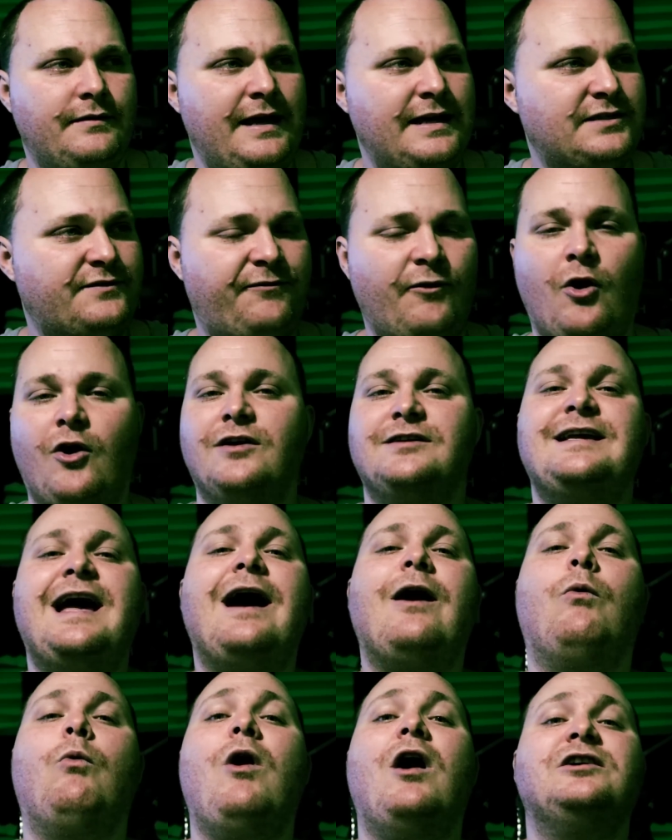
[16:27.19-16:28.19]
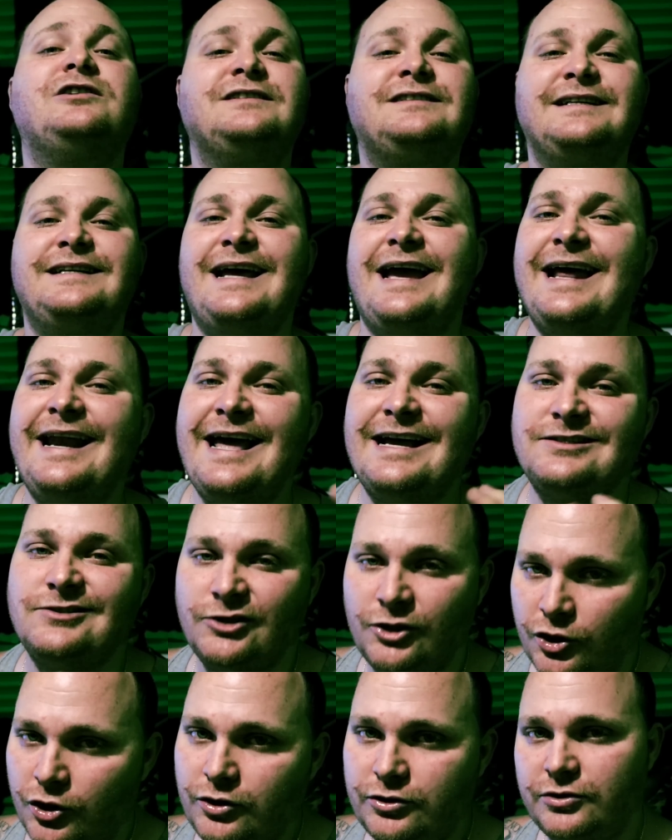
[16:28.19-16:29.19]
as far as how Washington Annex
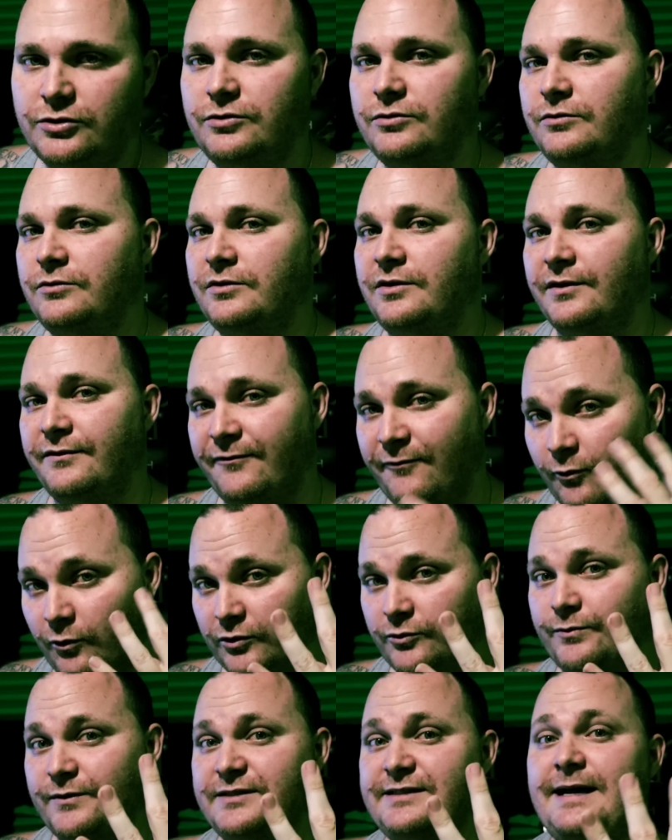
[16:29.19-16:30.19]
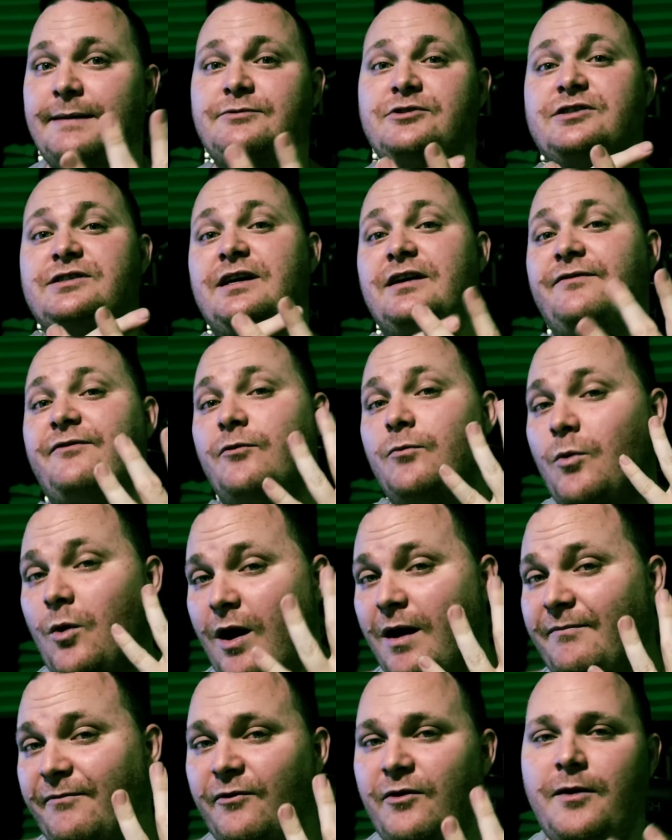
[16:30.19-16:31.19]
looked, the fourth reception center from
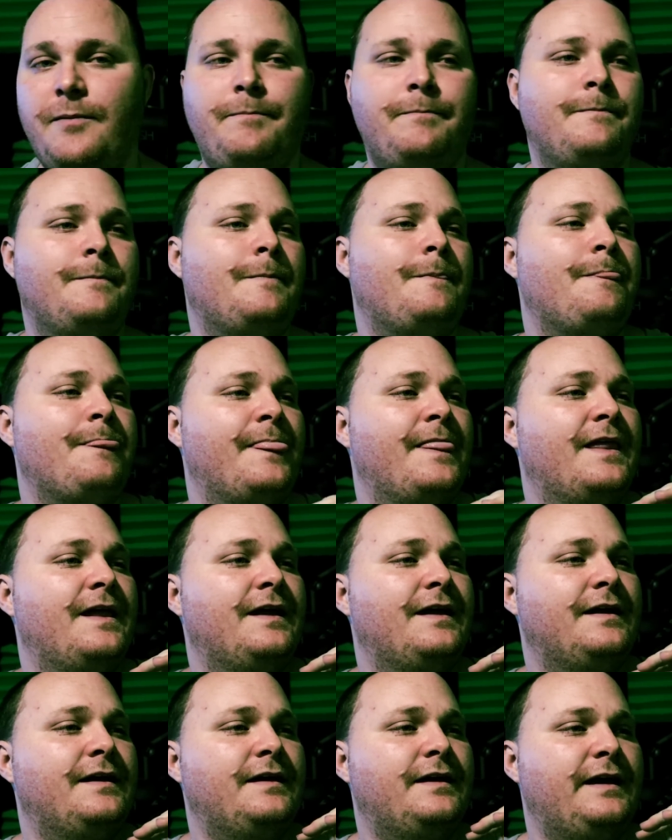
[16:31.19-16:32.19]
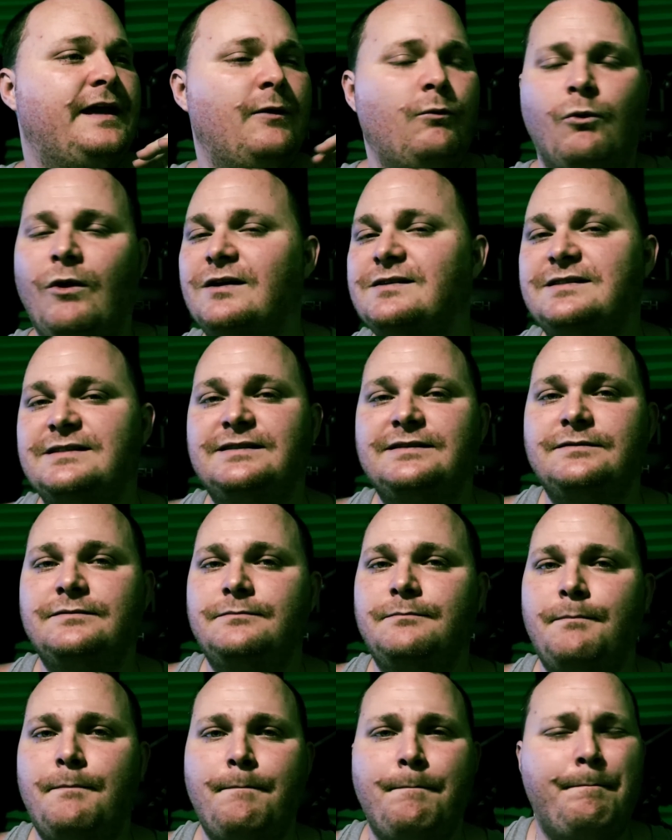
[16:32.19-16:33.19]
where I'm from, it wasn't
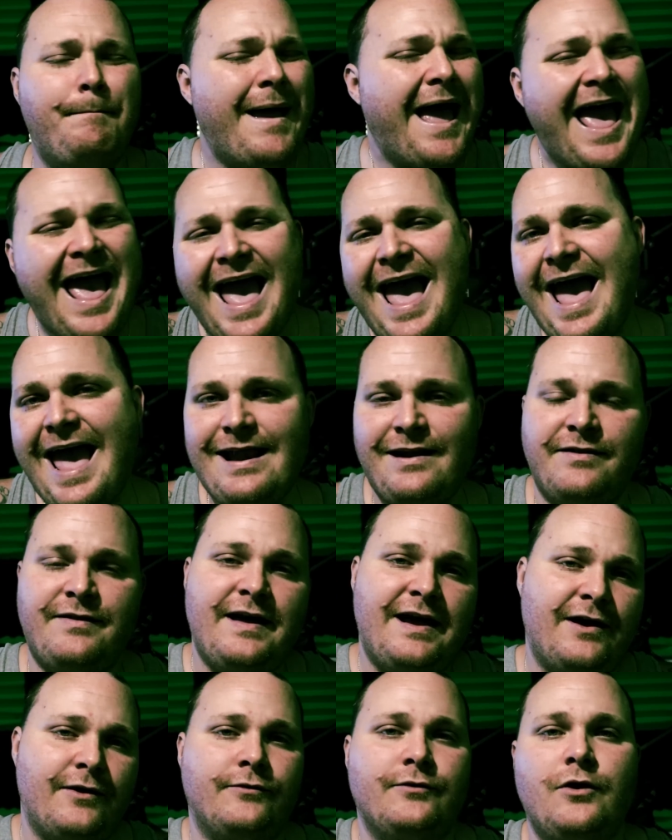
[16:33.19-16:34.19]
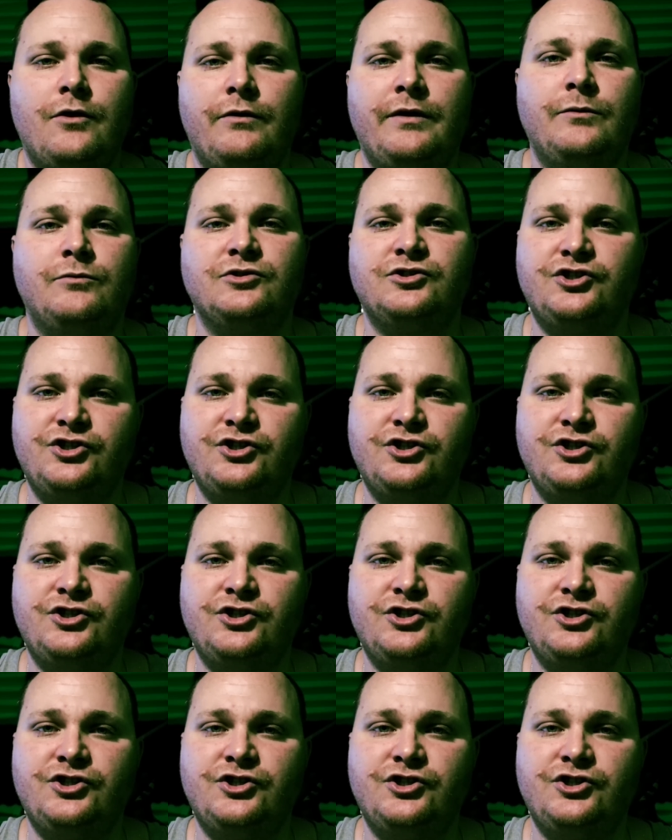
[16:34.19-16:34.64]
bad there though. It